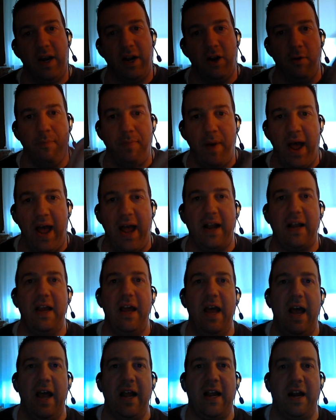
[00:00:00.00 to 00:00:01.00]
Then I go
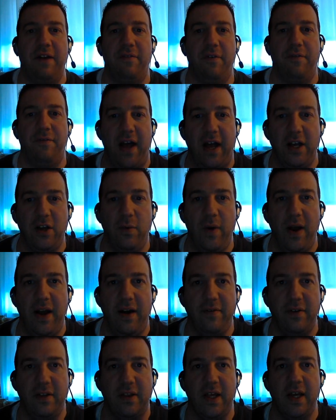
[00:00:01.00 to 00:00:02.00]
back, I kind of
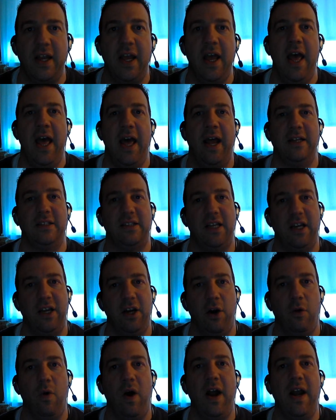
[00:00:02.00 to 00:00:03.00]
evaluate everything, and I say,
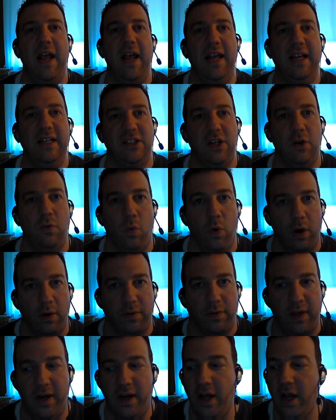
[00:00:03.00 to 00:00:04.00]
you know what? Is it
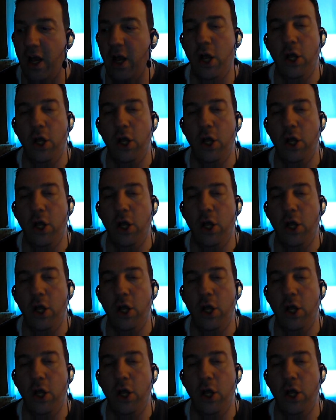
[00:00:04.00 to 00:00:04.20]
worth it?